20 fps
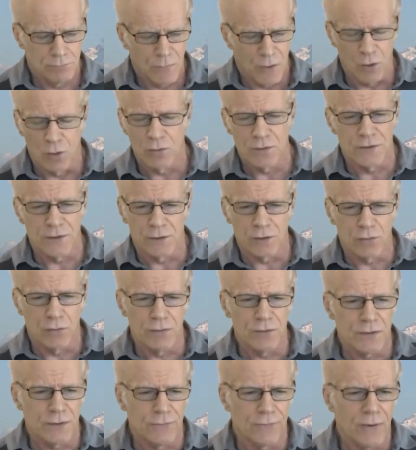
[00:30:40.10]
Those that
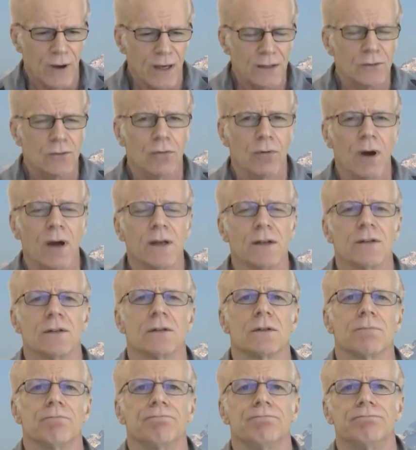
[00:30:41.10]
crucified
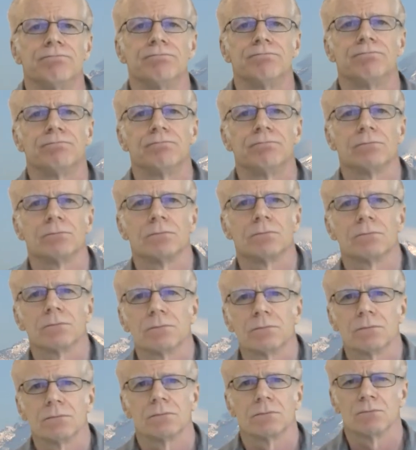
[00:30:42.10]
Christ
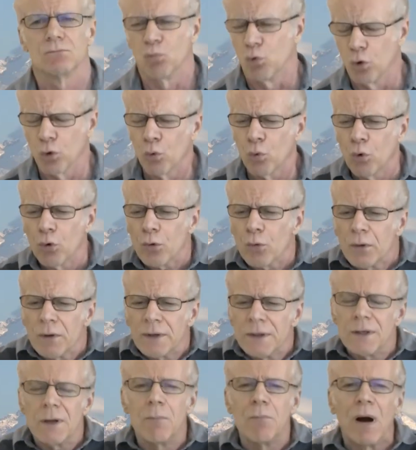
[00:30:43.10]
were
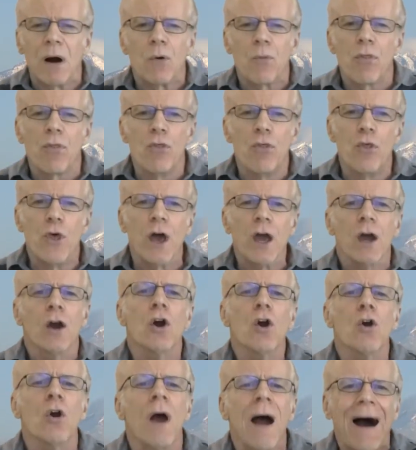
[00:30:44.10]
worried about
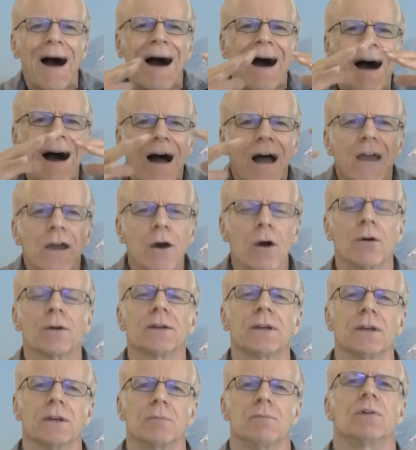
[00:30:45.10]
their
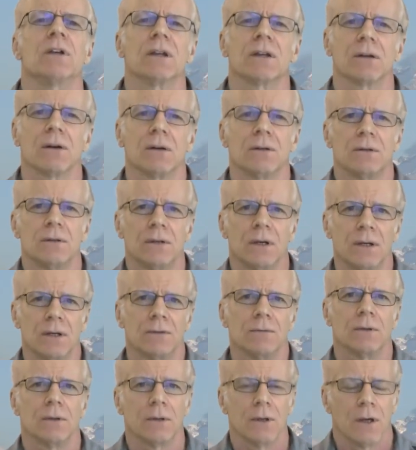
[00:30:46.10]
hierarchy being
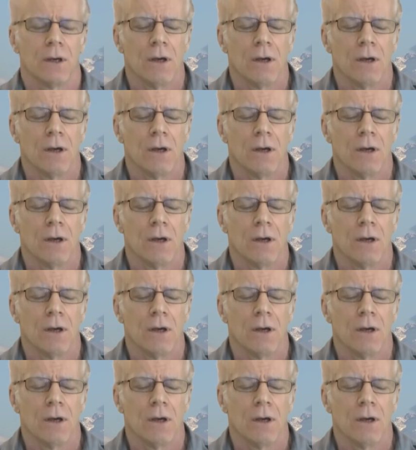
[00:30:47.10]
undone.